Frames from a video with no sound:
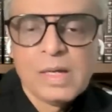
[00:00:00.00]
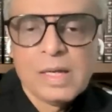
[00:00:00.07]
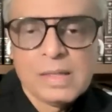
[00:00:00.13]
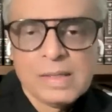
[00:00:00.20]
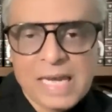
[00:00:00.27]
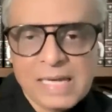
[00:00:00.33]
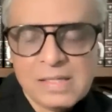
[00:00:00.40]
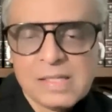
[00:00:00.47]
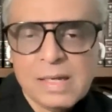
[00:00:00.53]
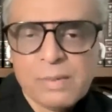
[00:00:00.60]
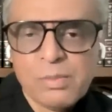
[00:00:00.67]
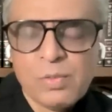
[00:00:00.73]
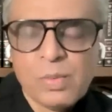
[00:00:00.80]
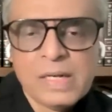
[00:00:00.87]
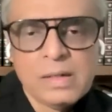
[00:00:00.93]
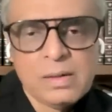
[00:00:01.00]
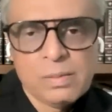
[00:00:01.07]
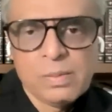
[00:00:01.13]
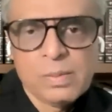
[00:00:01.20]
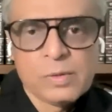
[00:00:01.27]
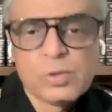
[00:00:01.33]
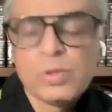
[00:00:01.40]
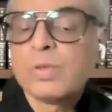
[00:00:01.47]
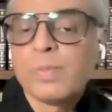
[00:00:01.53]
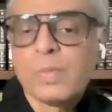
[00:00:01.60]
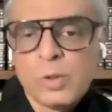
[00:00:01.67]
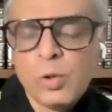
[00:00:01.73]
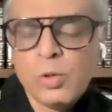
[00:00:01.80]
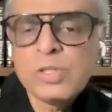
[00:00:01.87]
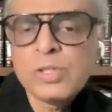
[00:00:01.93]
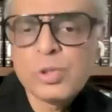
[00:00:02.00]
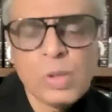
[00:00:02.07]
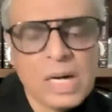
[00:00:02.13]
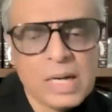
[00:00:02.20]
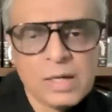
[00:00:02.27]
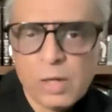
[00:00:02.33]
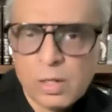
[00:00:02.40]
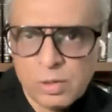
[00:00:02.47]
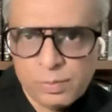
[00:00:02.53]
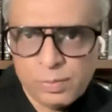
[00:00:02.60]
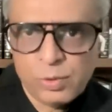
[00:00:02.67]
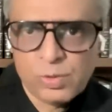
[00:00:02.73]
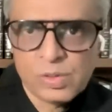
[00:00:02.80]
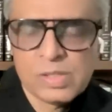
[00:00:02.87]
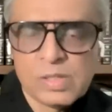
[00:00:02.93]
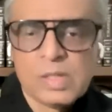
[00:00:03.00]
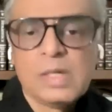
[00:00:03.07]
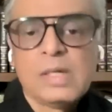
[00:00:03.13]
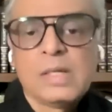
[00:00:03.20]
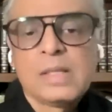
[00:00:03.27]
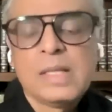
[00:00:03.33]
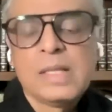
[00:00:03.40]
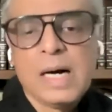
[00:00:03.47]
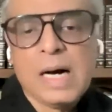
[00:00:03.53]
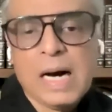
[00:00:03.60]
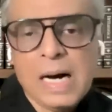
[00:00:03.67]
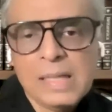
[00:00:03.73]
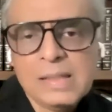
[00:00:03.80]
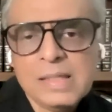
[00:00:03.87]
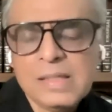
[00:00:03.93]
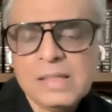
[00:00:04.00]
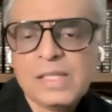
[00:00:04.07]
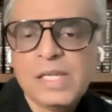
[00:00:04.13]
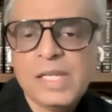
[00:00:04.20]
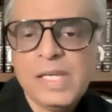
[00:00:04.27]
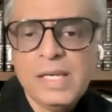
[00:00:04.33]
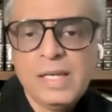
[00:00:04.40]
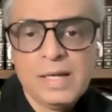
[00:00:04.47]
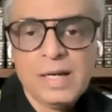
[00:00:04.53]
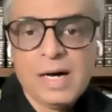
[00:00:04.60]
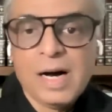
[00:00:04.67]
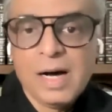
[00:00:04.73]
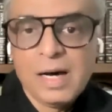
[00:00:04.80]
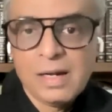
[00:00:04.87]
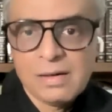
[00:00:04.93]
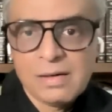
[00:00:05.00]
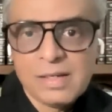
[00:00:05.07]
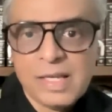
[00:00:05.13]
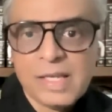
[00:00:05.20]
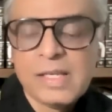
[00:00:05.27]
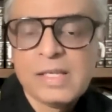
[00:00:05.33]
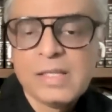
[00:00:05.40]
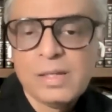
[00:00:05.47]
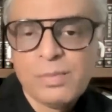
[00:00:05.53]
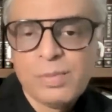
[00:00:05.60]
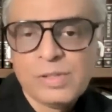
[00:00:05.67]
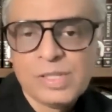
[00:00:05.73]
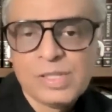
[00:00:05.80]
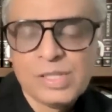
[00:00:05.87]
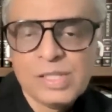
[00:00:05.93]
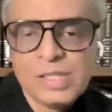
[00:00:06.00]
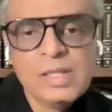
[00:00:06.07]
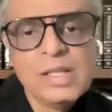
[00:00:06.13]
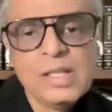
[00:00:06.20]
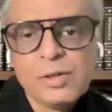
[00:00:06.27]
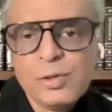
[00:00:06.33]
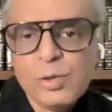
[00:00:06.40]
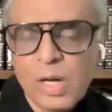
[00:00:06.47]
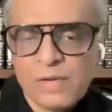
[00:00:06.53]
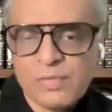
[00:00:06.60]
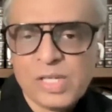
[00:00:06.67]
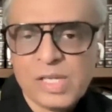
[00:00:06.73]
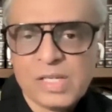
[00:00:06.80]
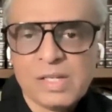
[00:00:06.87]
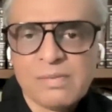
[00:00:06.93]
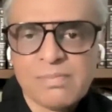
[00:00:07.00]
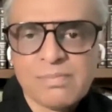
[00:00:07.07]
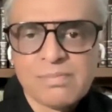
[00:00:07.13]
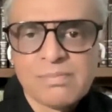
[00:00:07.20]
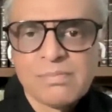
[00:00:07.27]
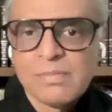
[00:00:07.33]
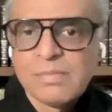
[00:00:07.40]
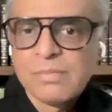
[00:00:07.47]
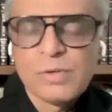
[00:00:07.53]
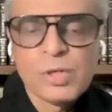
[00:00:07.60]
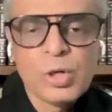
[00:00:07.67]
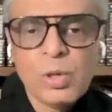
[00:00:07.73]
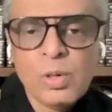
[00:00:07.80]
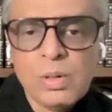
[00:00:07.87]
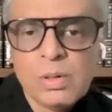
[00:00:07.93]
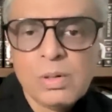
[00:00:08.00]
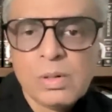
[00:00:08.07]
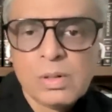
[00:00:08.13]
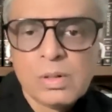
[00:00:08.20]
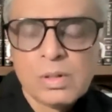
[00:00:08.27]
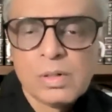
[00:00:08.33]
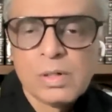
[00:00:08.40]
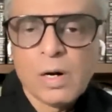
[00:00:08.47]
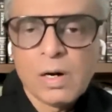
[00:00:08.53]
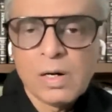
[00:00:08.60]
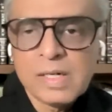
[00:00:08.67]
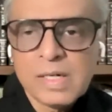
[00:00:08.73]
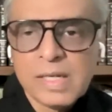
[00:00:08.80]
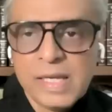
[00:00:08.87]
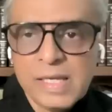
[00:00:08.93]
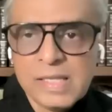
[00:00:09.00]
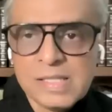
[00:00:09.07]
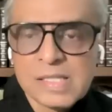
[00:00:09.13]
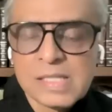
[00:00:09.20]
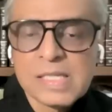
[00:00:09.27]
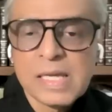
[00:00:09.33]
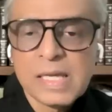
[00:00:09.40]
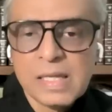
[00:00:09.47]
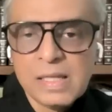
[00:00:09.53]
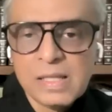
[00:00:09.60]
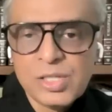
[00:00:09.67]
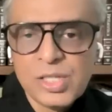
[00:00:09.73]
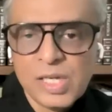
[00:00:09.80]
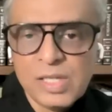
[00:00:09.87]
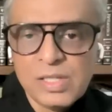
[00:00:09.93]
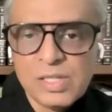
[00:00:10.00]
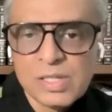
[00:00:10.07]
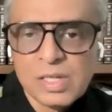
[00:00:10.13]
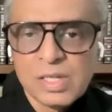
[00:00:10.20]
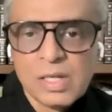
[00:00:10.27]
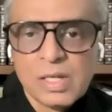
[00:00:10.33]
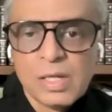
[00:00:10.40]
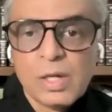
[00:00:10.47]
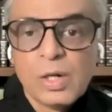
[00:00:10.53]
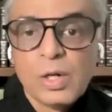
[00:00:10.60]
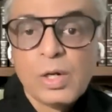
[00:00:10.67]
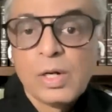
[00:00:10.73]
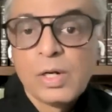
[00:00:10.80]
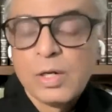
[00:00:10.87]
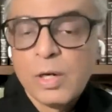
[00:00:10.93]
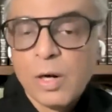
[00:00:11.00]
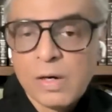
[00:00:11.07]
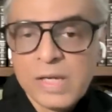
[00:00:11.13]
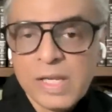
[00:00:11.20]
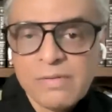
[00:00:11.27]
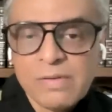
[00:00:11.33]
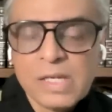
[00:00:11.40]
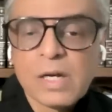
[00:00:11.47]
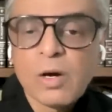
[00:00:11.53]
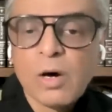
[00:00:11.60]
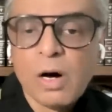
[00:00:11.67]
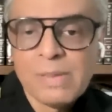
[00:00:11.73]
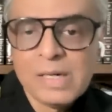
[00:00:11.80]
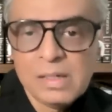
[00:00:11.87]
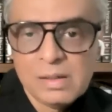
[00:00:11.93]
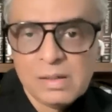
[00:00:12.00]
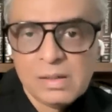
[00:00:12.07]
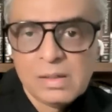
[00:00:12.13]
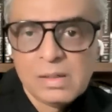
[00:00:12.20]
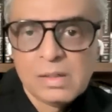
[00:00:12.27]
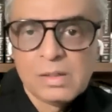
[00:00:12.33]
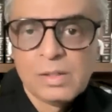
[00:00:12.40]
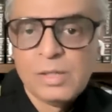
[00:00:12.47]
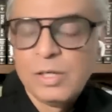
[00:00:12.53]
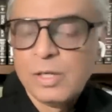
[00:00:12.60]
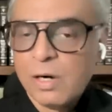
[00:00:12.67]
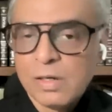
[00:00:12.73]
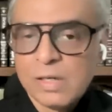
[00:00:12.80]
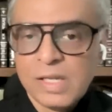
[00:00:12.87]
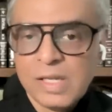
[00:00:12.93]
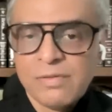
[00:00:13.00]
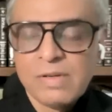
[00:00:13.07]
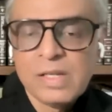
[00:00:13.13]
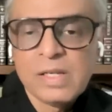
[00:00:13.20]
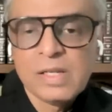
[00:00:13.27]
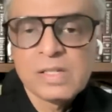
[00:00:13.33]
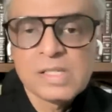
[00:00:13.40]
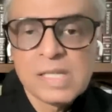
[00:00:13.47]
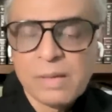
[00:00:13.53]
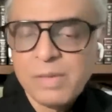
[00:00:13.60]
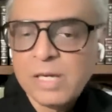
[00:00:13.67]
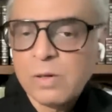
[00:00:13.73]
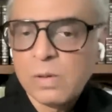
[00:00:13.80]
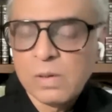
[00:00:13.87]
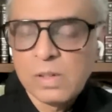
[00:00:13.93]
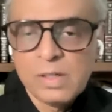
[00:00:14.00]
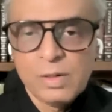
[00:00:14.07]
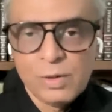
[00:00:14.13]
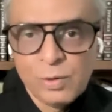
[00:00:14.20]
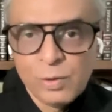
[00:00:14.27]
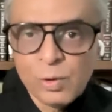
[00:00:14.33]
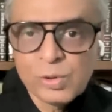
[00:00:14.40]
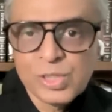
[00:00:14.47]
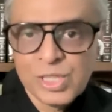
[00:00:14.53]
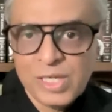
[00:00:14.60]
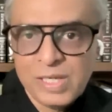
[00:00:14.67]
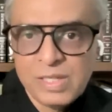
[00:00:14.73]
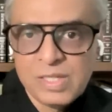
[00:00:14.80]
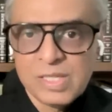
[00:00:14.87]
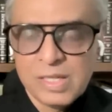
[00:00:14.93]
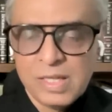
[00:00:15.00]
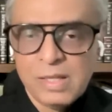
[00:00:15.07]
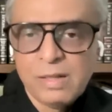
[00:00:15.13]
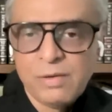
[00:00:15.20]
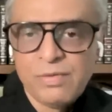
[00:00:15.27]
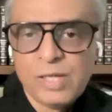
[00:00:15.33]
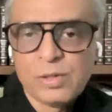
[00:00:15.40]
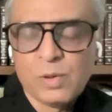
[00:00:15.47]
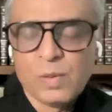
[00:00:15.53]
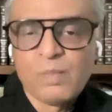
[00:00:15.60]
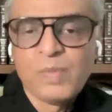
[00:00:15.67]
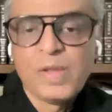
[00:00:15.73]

that's number one. So those two are not opposed. The other three are taking the position that you have taken. No, not a single change. Not even a comma, not even a semicolon, no change in the veto.